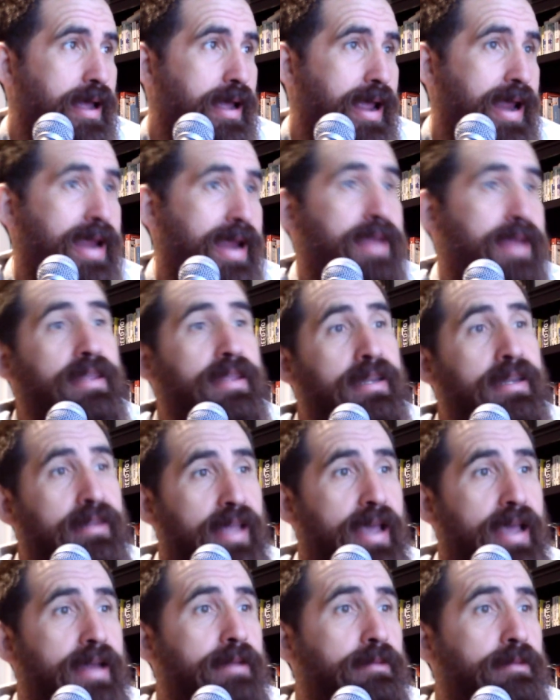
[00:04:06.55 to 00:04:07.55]
handing
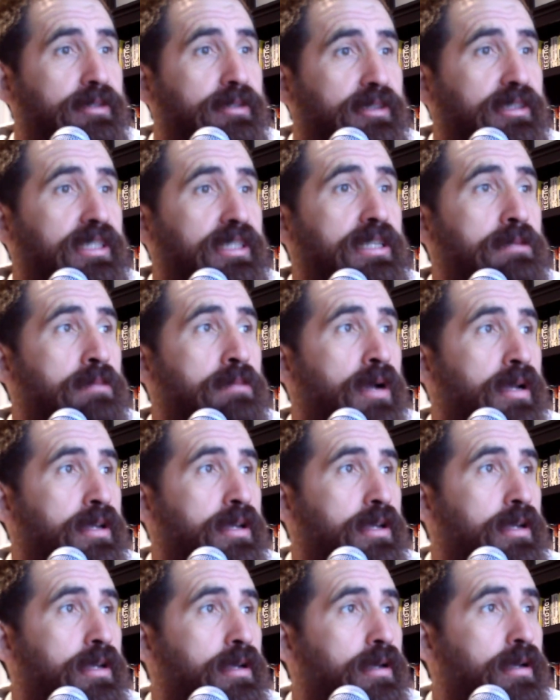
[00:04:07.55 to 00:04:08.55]
that seed
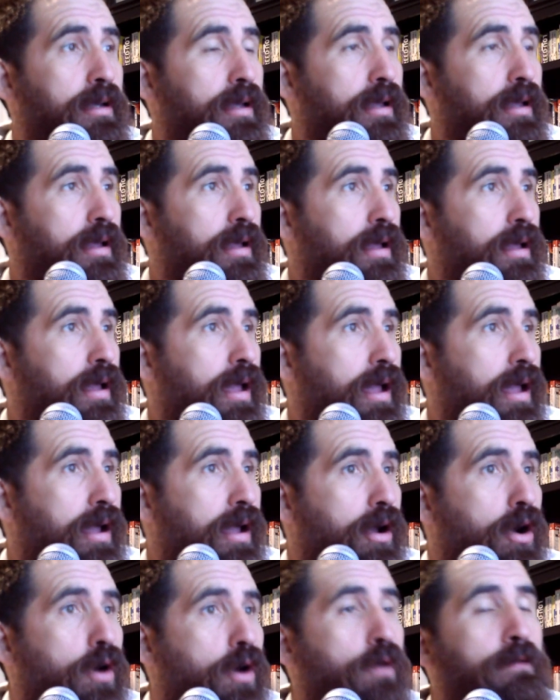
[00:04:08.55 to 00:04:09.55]
money
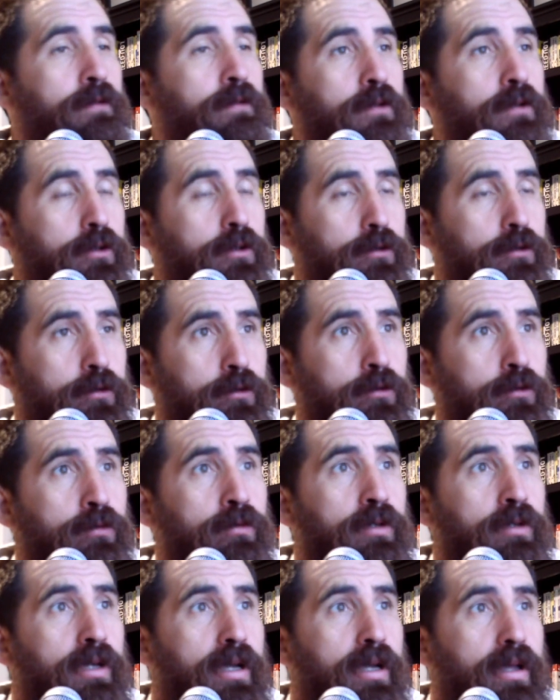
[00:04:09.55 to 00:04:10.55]
over
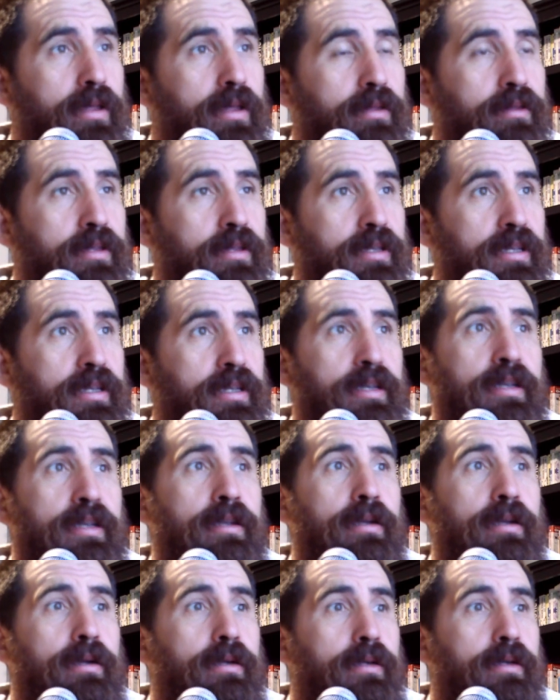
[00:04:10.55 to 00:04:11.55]
to
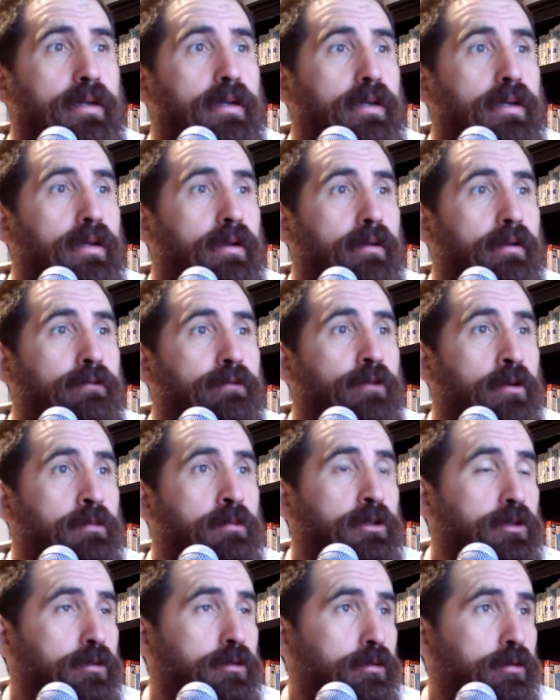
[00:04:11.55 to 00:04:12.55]
the
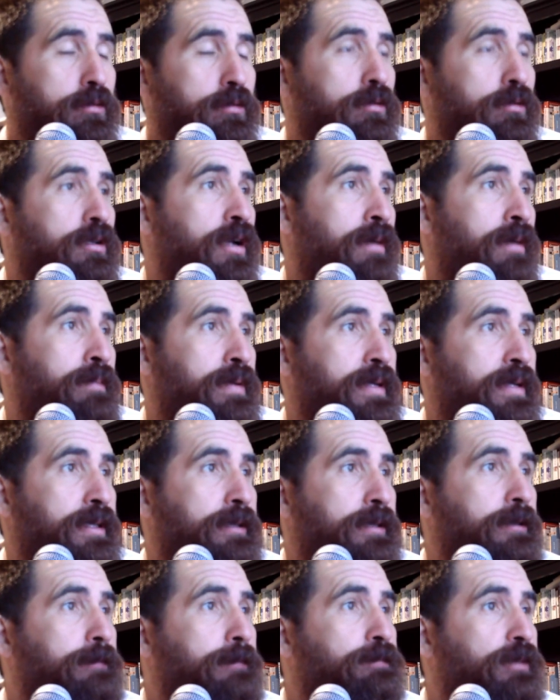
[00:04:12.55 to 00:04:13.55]
pharmaceutical
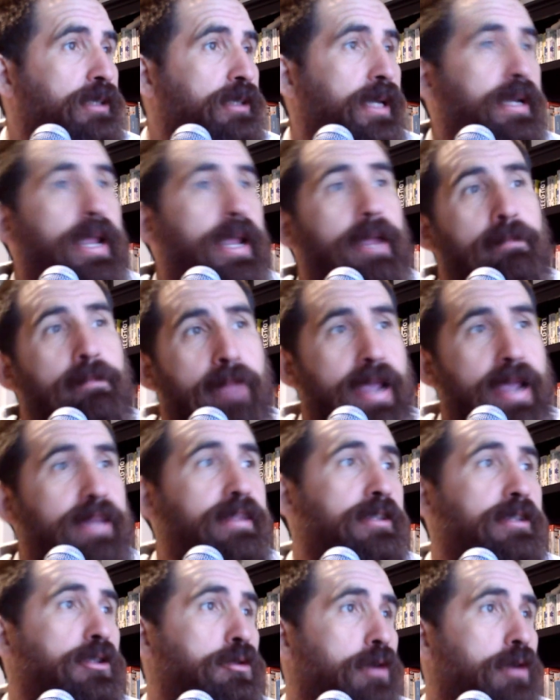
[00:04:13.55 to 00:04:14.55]
companies, saying, hey, make
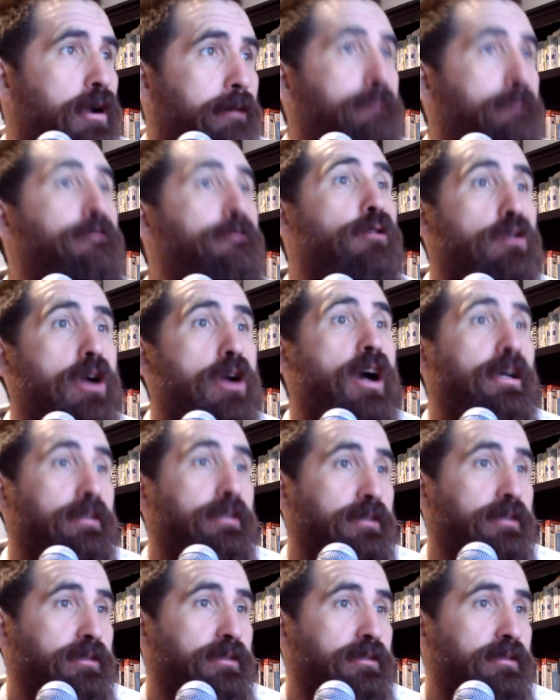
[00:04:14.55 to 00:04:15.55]
this drug for
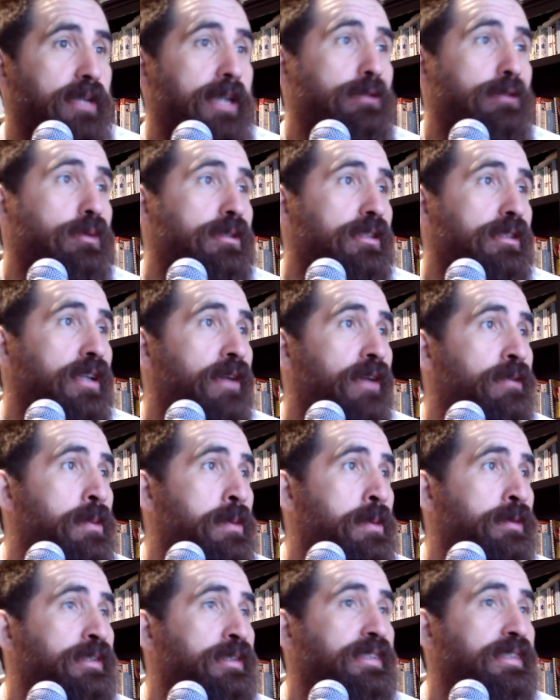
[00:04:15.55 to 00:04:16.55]
us. That's what the
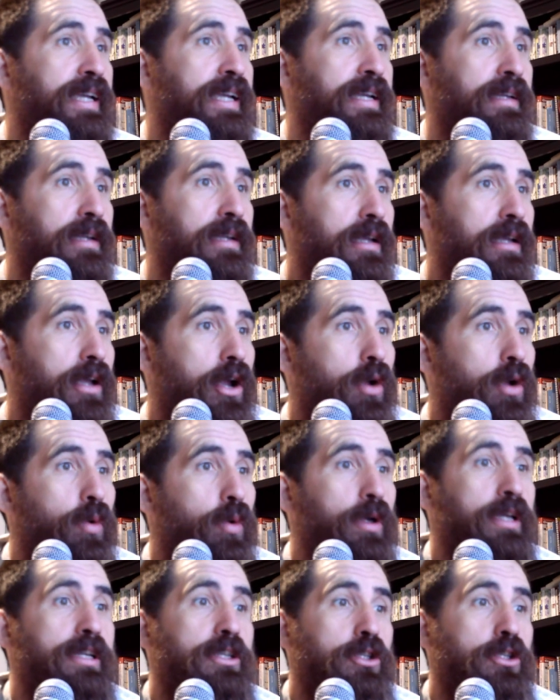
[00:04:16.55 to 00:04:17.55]
government was saying. We're
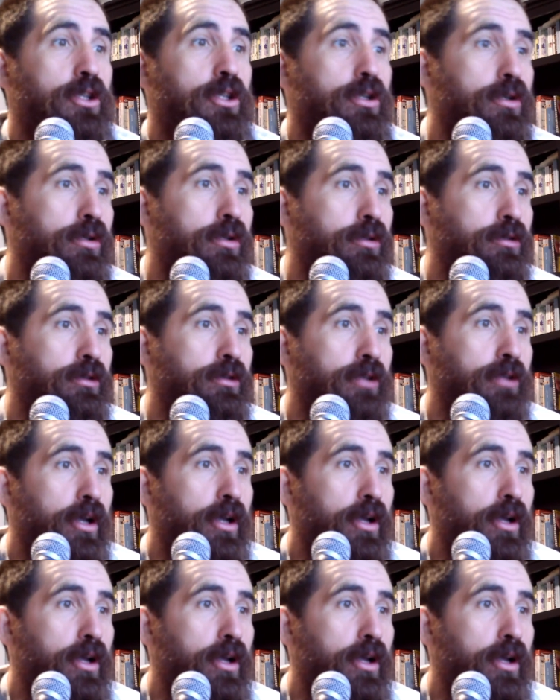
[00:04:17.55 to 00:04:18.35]
going to use